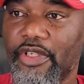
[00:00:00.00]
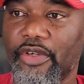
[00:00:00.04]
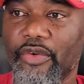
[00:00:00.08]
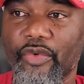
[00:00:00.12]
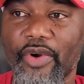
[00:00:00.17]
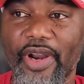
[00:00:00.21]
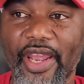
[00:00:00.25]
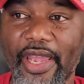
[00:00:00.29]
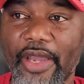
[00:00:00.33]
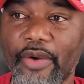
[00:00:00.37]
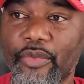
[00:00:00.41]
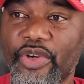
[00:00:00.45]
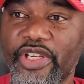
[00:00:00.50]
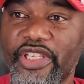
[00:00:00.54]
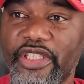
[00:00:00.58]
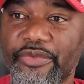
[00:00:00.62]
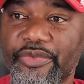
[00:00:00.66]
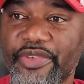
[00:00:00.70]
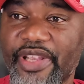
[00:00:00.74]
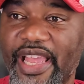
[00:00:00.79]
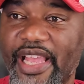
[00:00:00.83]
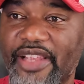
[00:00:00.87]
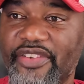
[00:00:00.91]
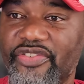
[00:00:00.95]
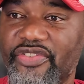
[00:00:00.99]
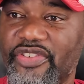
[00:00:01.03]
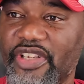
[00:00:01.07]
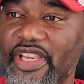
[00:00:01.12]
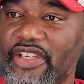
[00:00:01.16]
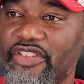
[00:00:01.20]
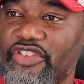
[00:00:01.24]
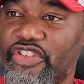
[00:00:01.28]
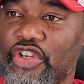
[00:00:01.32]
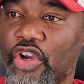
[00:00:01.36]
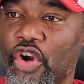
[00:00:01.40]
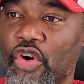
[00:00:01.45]
Ryan Williams got
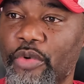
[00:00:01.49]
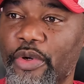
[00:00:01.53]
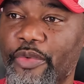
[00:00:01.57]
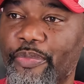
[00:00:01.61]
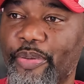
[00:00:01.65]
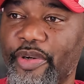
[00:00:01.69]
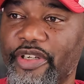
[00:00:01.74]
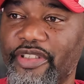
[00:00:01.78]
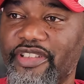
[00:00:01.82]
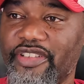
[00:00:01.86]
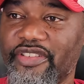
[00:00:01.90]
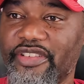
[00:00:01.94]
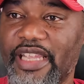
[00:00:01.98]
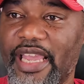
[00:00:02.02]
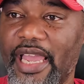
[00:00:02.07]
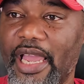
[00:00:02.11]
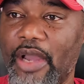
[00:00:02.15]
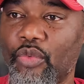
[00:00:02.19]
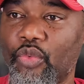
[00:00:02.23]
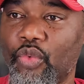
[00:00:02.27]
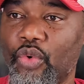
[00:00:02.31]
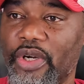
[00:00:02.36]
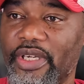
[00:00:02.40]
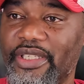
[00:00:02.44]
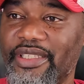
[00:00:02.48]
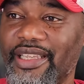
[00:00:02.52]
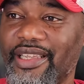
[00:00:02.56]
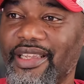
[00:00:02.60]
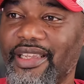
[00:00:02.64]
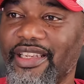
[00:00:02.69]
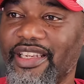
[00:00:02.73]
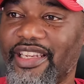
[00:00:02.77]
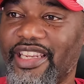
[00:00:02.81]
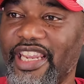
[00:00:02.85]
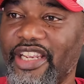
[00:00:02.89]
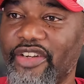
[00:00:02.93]
six. Kobe Prentice got one.
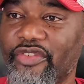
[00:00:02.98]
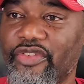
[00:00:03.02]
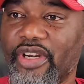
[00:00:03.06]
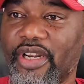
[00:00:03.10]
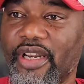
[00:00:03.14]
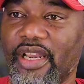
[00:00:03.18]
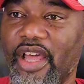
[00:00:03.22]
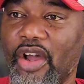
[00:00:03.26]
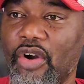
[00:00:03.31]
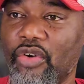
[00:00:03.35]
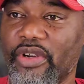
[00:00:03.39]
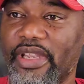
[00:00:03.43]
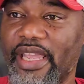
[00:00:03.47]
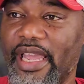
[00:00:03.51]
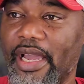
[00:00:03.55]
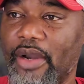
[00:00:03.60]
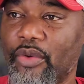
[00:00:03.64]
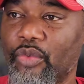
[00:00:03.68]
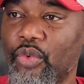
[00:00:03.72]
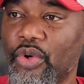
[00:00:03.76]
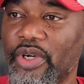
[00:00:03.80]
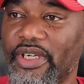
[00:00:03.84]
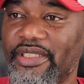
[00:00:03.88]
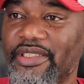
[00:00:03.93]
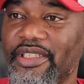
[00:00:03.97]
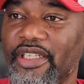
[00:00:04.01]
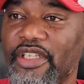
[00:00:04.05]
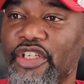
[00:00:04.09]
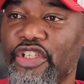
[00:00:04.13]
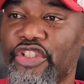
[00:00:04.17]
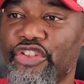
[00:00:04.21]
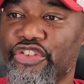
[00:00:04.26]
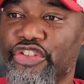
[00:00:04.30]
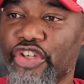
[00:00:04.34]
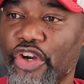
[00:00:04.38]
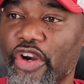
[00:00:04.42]
Kendrick Law got one.
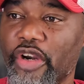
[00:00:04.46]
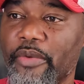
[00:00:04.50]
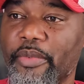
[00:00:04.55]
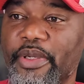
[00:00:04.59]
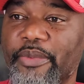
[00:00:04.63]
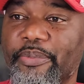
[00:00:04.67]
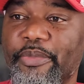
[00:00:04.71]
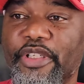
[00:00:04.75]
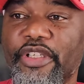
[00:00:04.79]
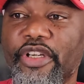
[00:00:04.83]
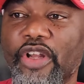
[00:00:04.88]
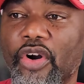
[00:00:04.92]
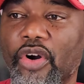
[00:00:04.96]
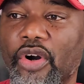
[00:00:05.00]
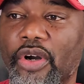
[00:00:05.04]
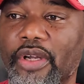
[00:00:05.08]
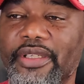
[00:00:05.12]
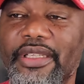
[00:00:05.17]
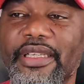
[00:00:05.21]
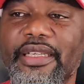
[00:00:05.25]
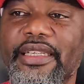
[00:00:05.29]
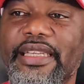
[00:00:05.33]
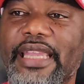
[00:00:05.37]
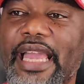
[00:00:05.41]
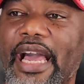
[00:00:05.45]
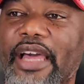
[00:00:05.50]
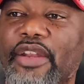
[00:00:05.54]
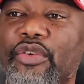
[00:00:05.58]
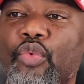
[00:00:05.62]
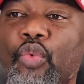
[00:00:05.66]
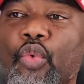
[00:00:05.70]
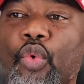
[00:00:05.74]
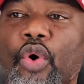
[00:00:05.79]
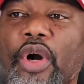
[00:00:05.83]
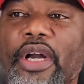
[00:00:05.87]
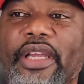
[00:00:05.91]
Jeremy Bernard got
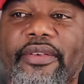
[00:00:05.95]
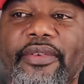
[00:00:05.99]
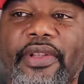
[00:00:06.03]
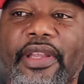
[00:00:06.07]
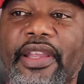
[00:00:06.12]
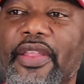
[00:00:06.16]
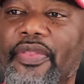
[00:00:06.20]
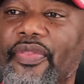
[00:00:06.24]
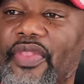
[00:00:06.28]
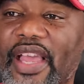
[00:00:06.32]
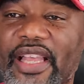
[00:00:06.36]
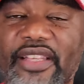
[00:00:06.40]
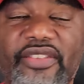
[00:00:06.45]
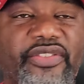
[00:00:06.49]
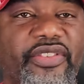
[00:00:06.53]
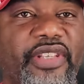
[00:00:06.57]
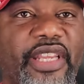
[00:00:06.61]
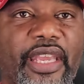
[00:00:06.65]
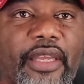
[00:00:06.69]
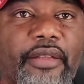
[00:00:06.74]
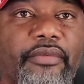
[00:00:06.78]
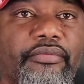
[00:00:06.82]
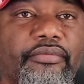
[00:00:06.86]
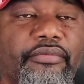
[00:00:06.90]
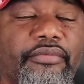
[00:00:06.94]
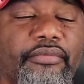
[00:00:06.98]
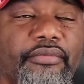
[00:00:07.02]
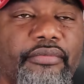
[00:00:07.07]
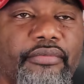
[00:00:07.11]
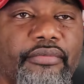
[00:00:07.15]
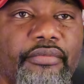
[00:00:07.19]
one. That's it.